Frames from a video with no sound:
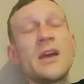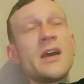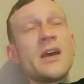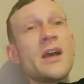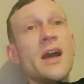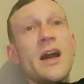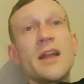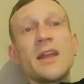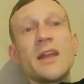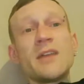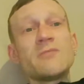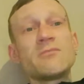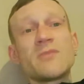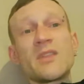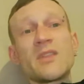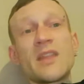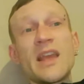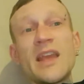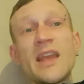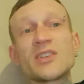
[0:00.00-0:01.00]
And then
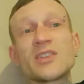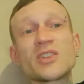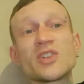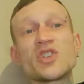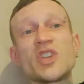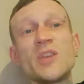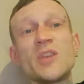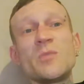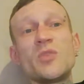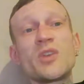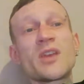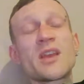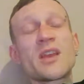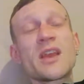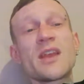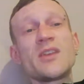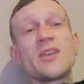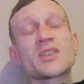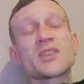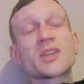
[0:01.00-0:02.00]
the inks are cheap. You can
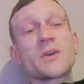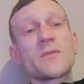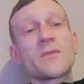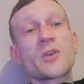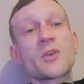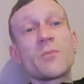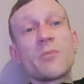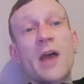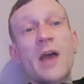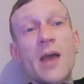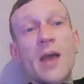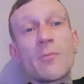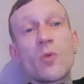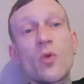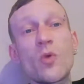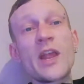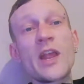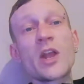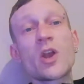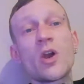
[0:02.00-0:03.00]
get yourself
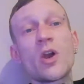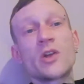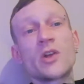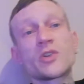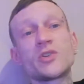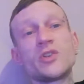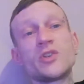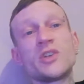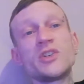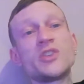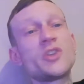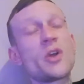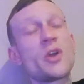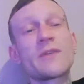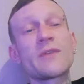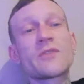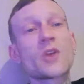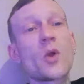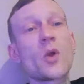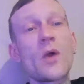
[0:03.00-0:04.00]
compatible ink cartridges. You don't
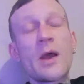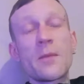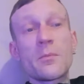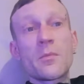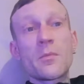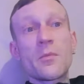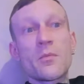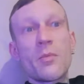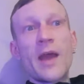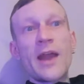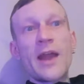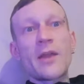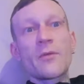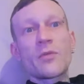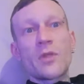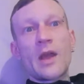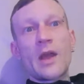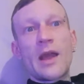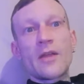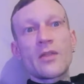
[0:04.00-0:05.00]
have to go out and buy
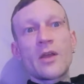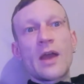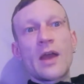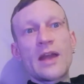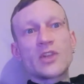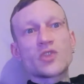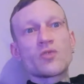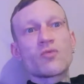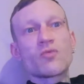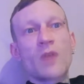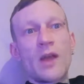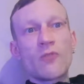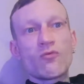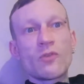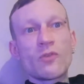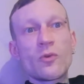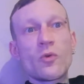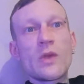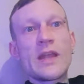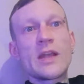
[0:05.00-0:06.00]
the actual like
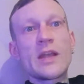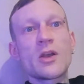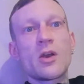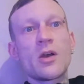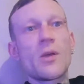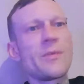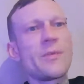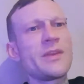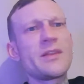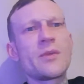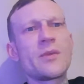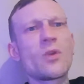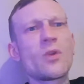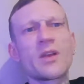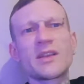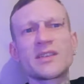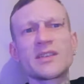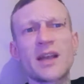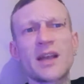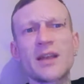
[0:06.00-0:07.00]
real ink cart. I mean, they
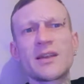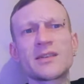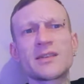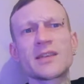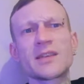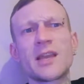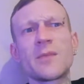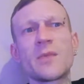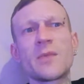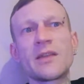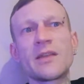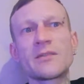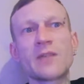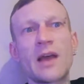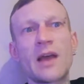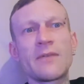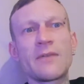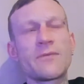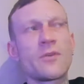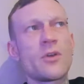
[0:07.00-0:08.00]
work exactly the same, and
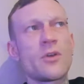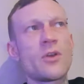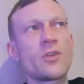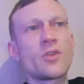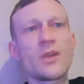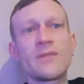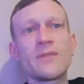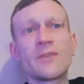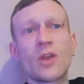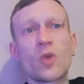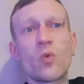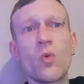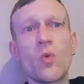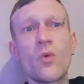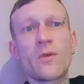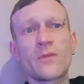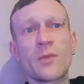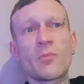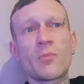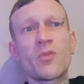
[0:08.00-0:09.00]
like for not even a
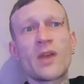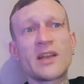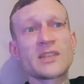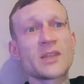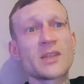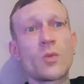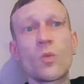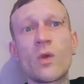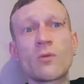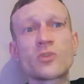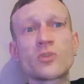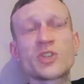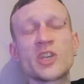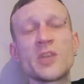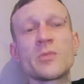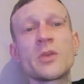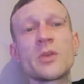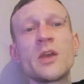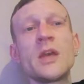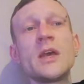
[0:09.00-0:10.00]
quarter of the price, they're well
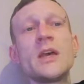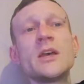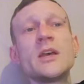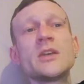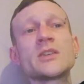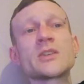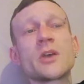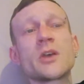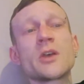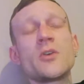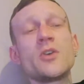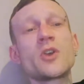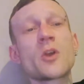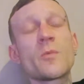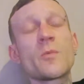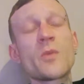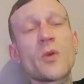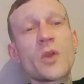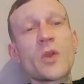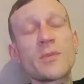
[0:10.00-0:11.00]
cheap. So you
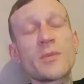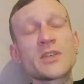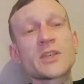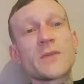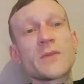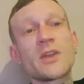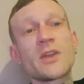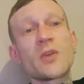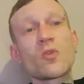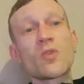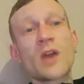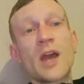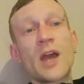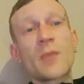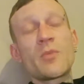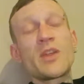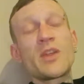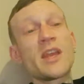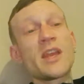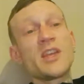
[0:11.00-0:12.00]
can build up yourself a little
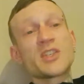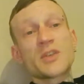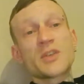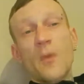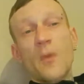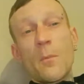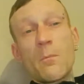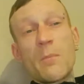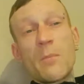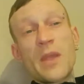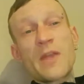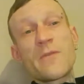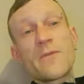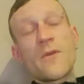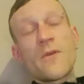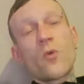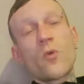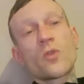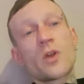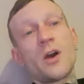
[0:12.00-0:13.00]
library, get yourself a big
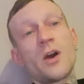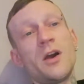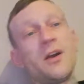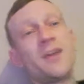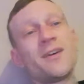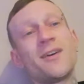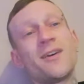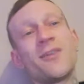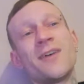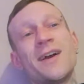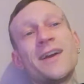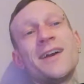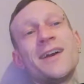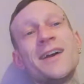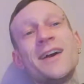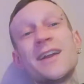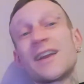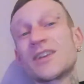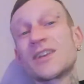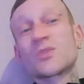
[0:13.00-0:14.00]
folder. All right,
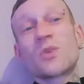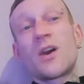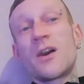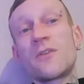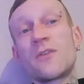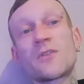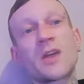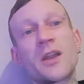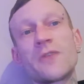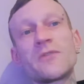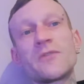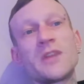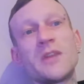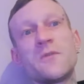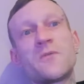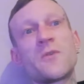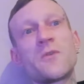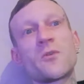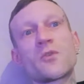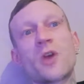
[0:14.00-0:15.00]
that's what I've done. I've nearly
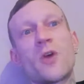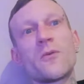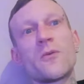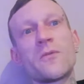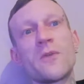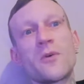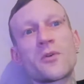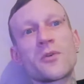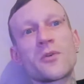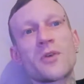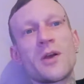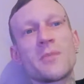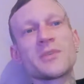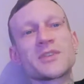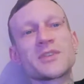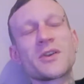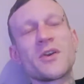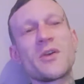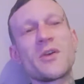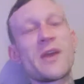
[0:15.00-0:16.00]
filled the whole folder up,
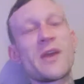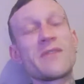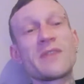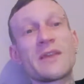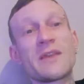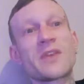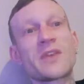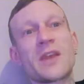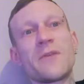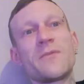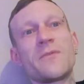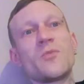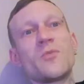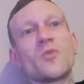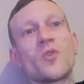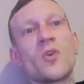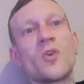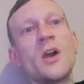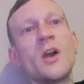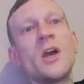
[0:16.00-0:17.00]
so I might even have to get a few
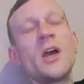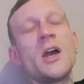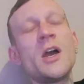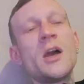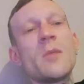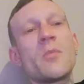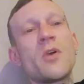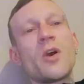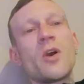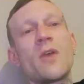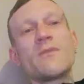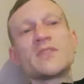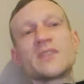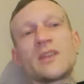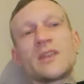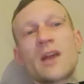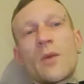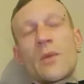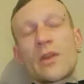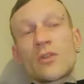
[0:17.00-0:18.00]
more. But
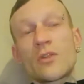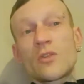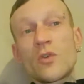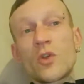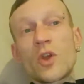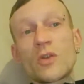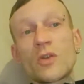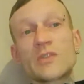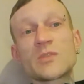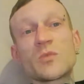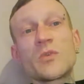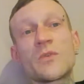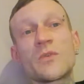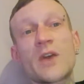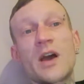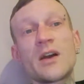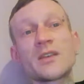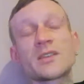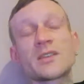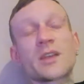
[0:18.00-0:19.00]
obviously, like when I do go to move
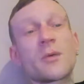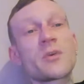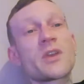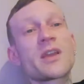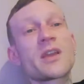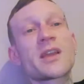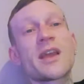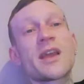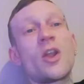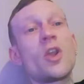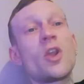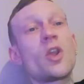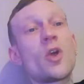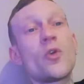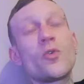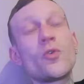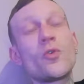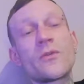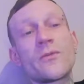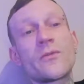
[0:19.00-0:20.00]
house, I'm gonna get a
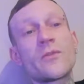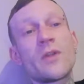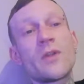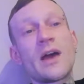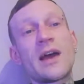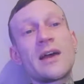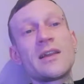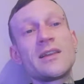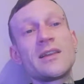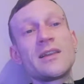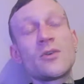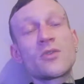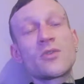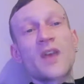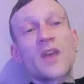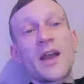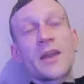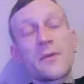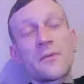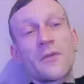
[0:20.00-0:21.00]
load of like little
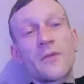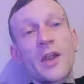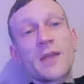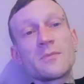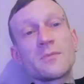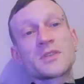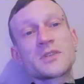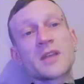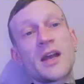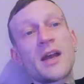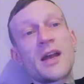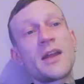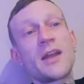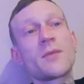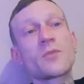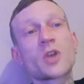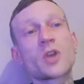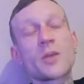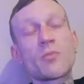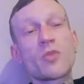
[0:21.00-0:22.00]
tiny frames, and
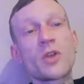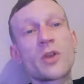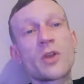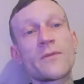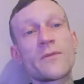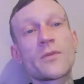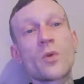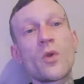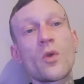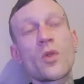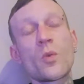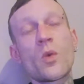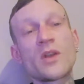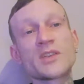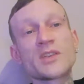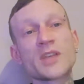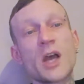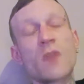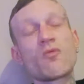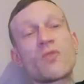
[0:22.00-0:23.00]
I'm gonna print off the
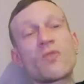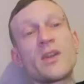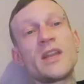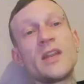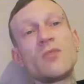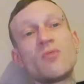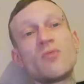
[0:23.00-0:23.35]
ones that I really